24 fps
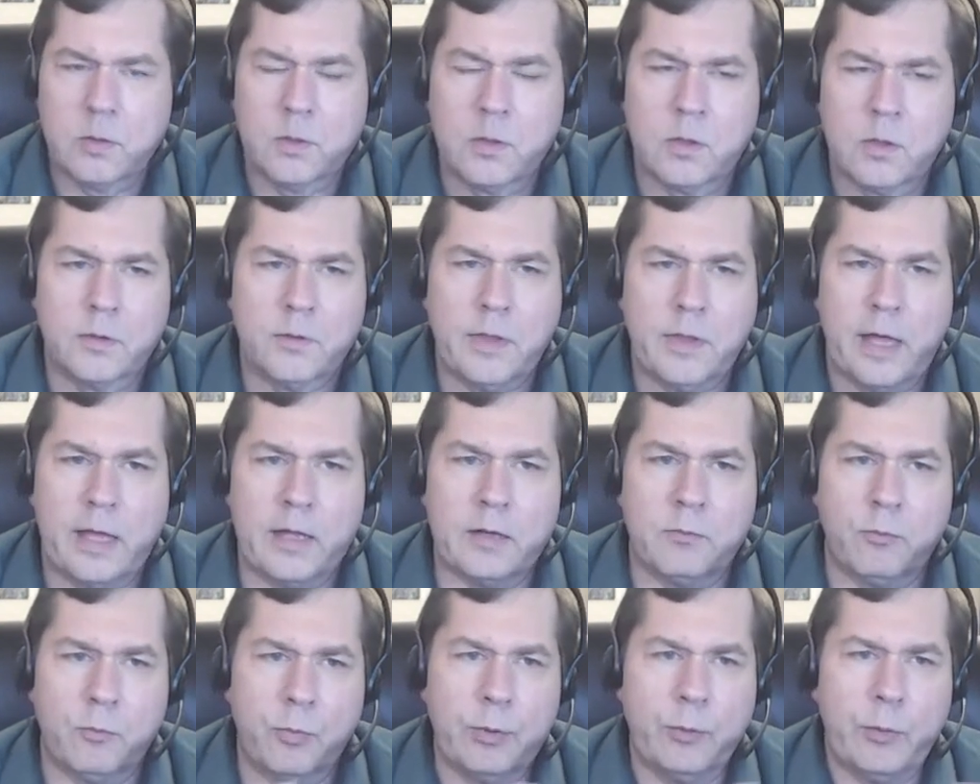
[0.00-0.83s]
That
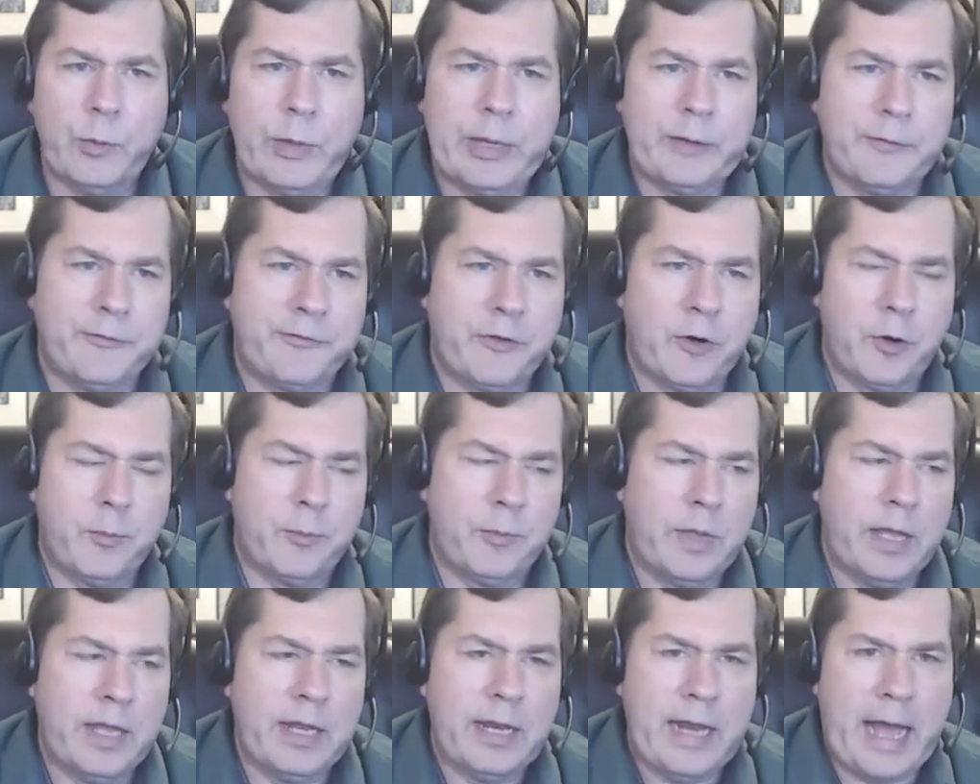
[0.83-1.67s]
we went from
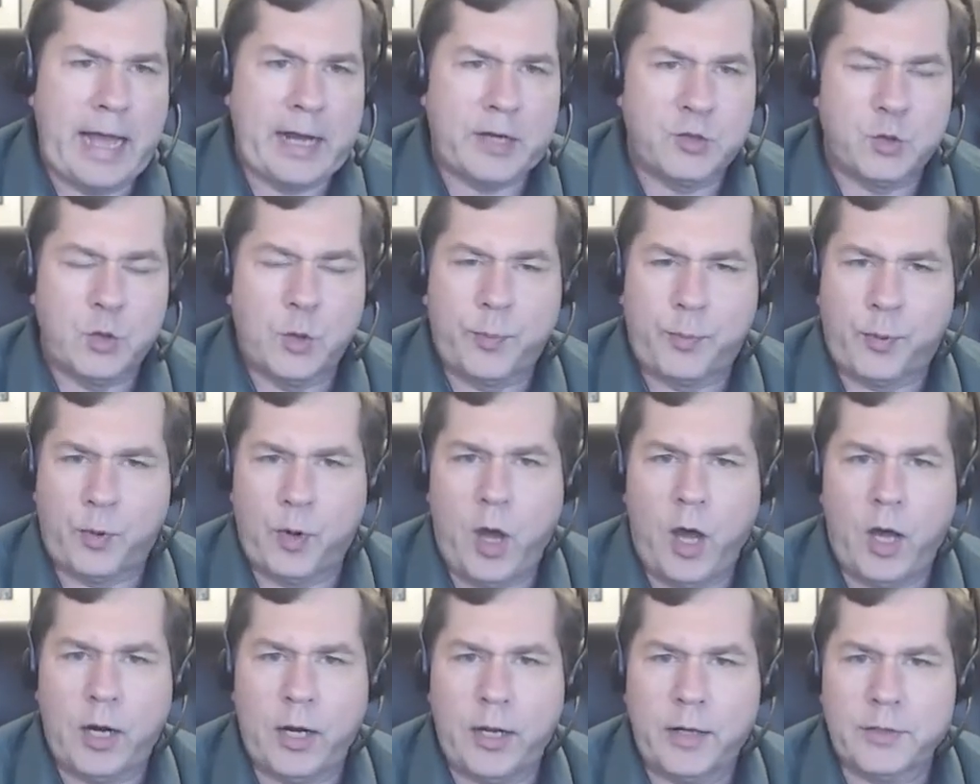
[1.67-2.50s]
an actual
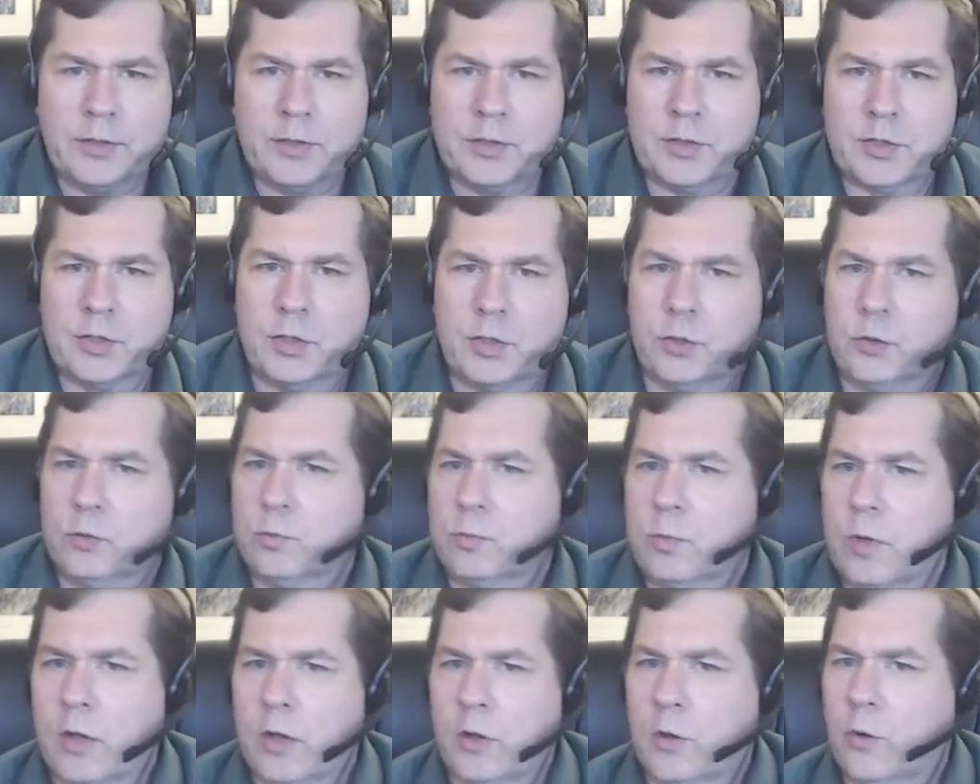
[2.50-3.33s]
product to
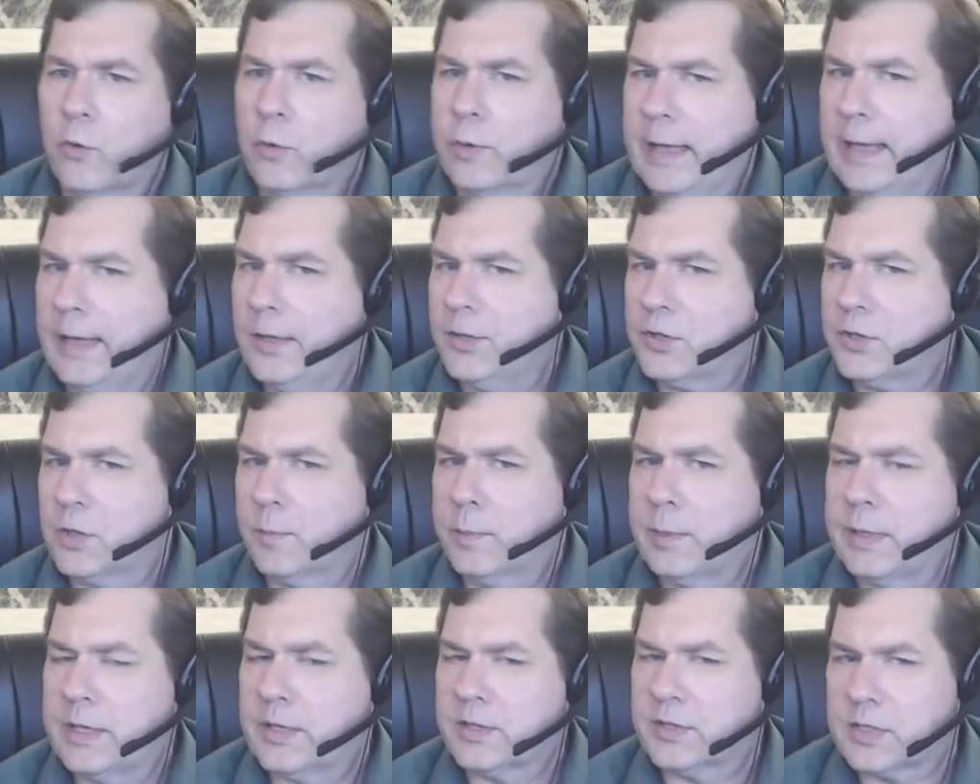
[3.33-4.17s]
a location
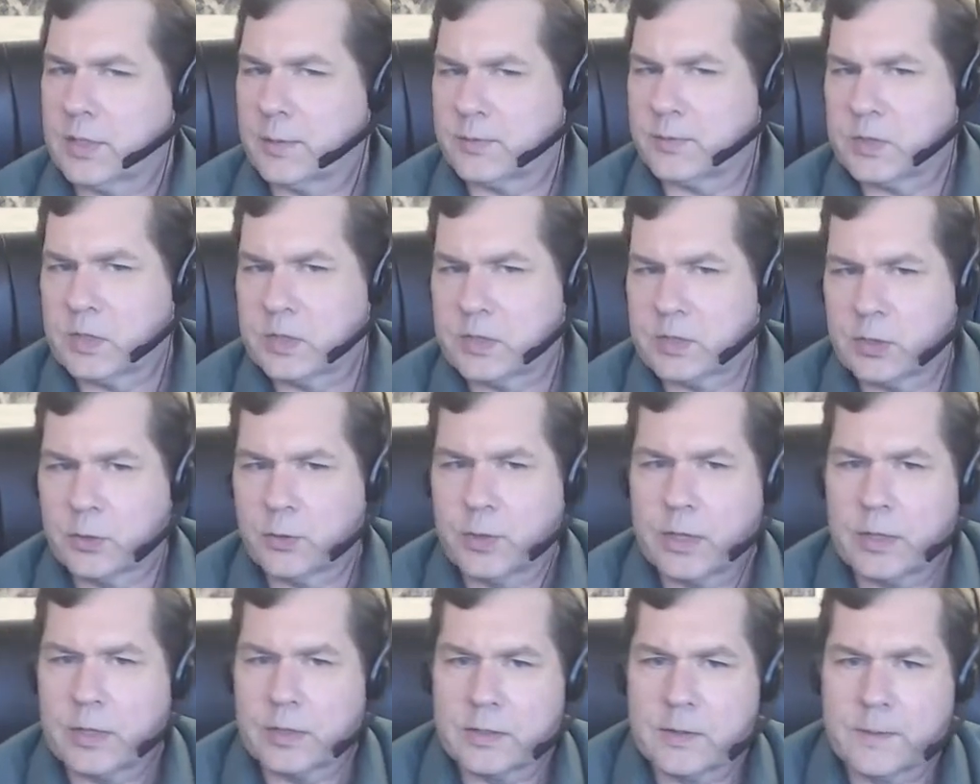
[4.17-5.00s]
being substituted.